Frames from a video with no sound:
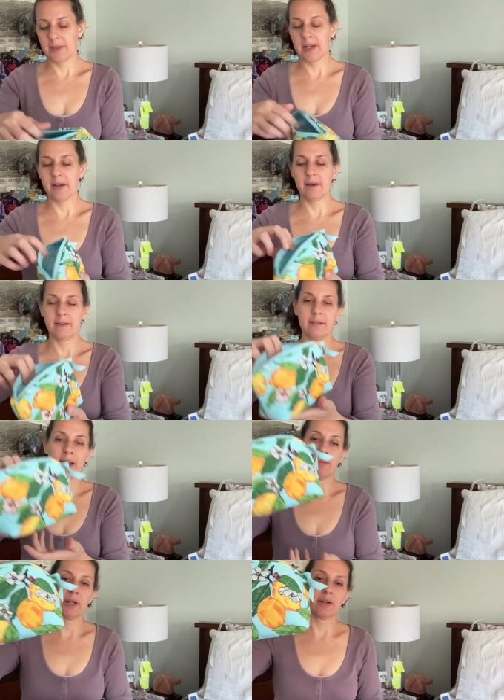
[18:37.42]
uh,
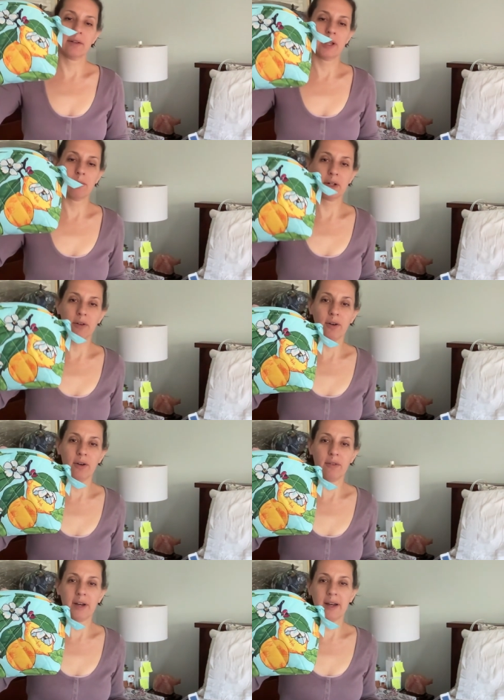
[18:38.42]
lemon Lemon
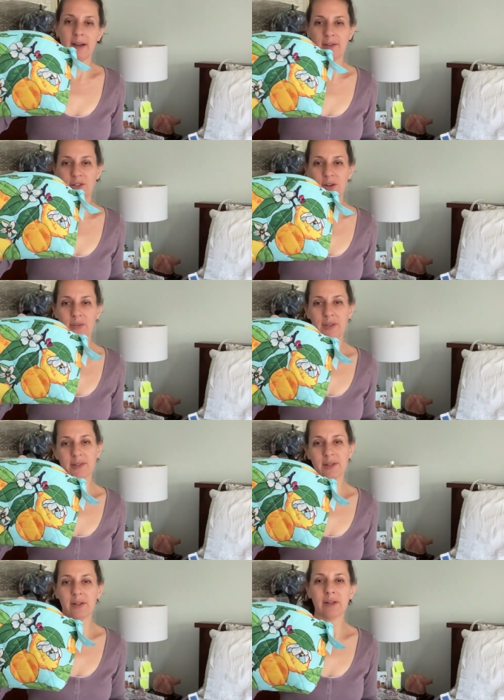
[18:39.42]
Grove. I, I showed this
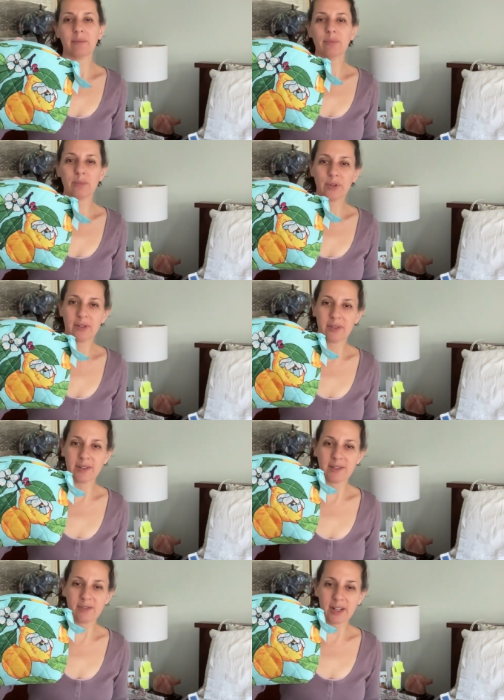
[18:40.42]
in a
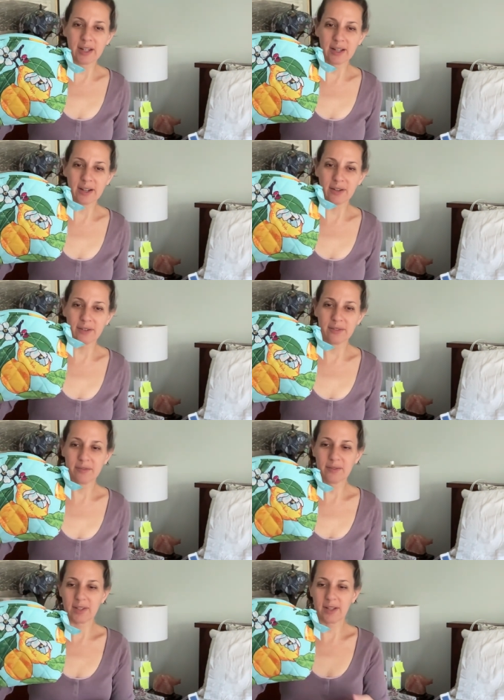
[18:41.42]
previous video.
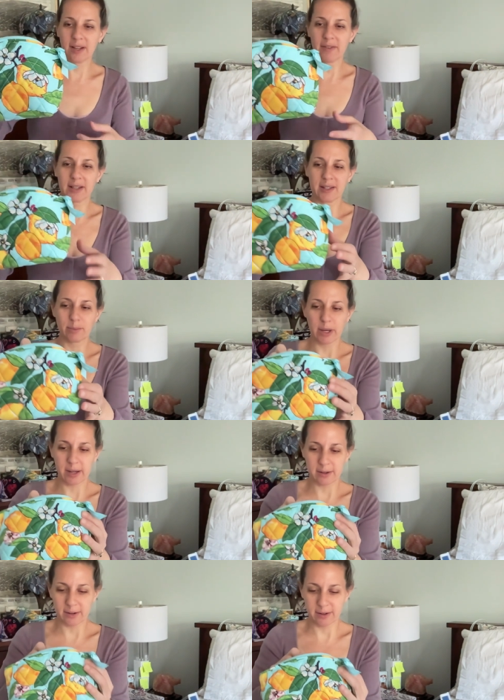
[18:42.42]
Loving this
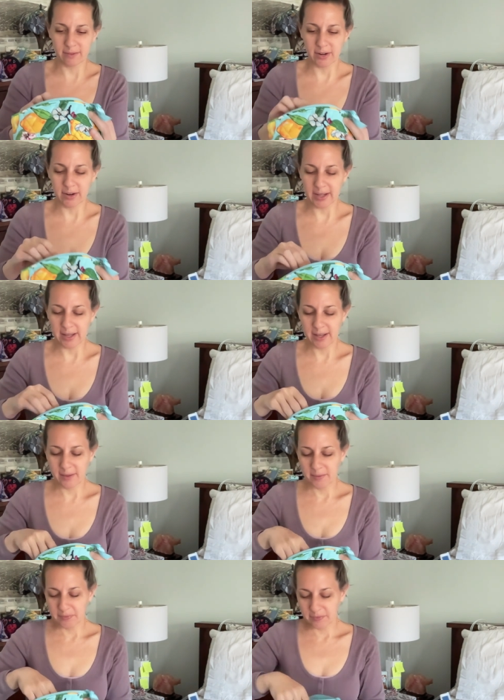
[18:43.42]
pattern, very
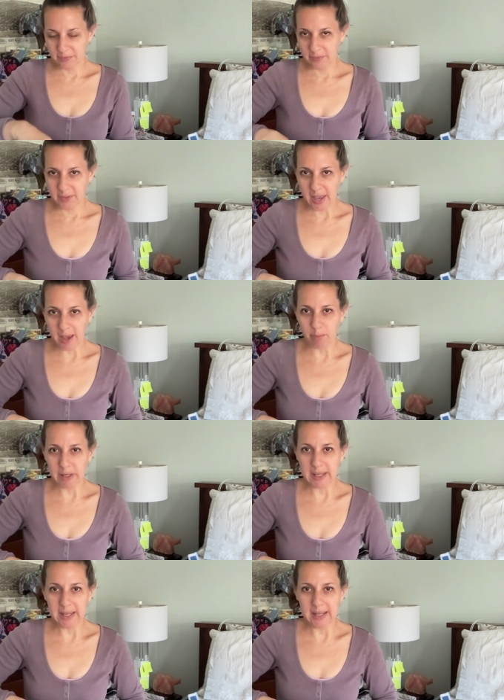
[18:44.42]

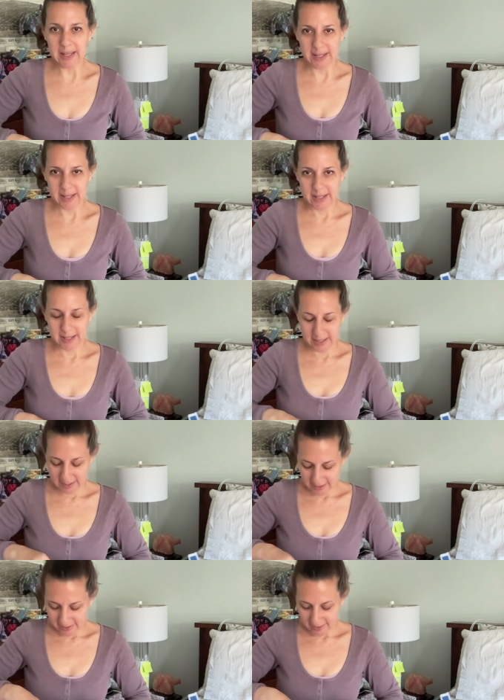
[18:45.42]
happy,
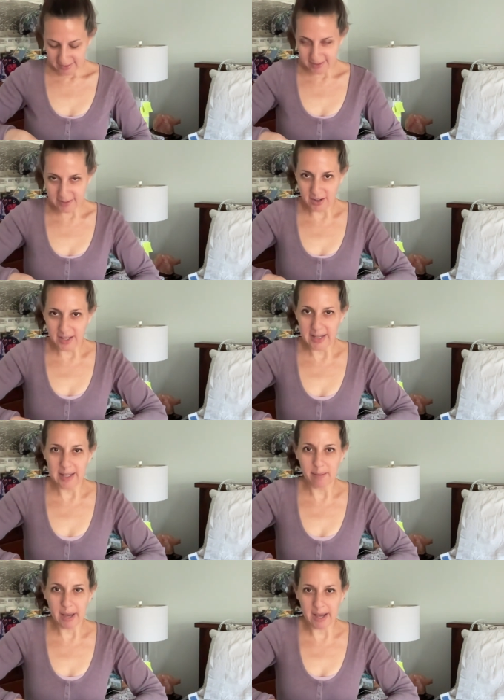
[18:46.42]
sunny
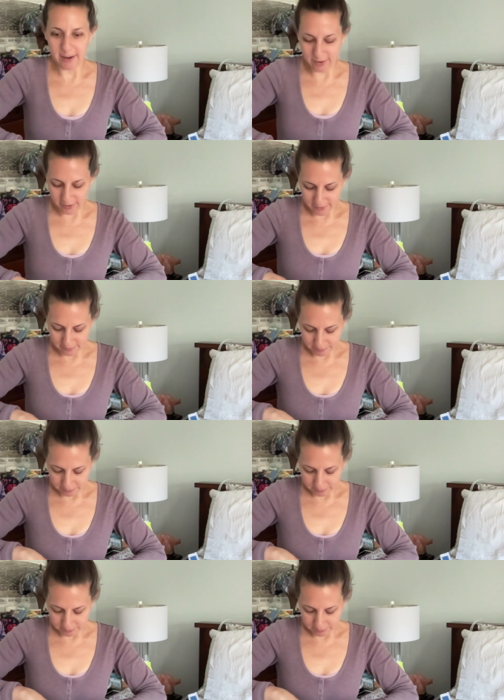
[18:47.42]
pattern.